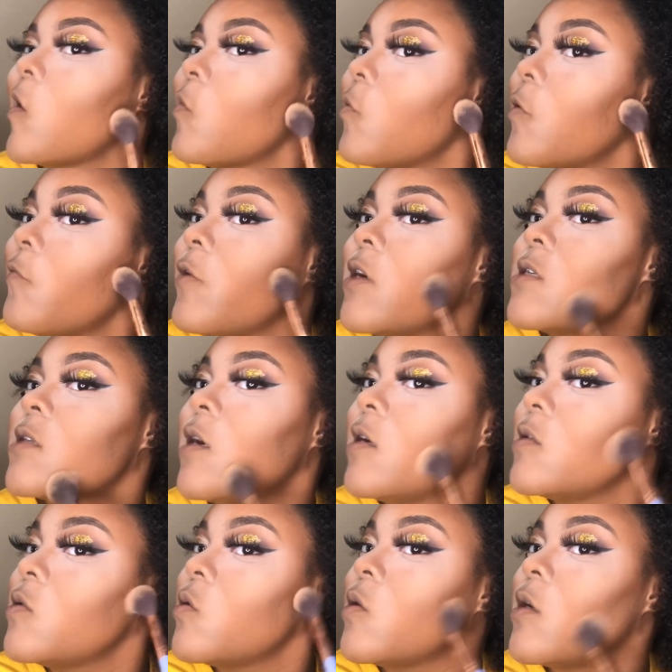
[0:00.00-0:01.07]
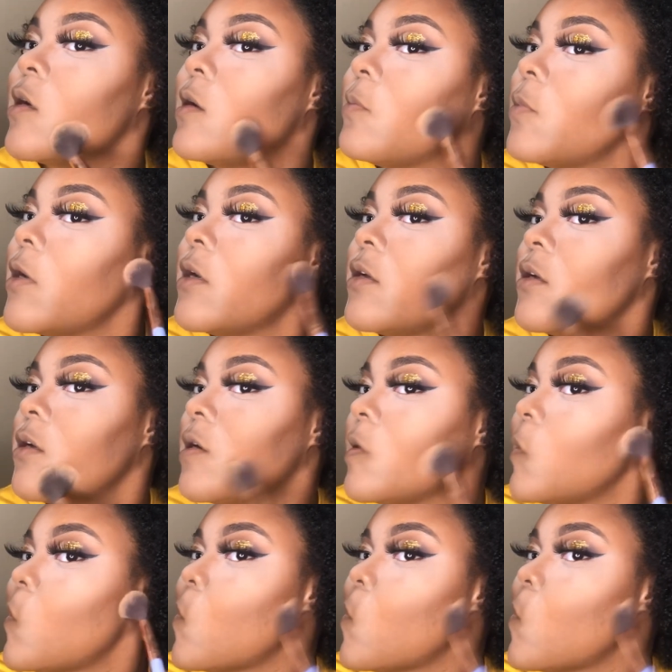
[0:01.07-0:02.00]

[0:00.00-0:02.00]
a reverse contour up under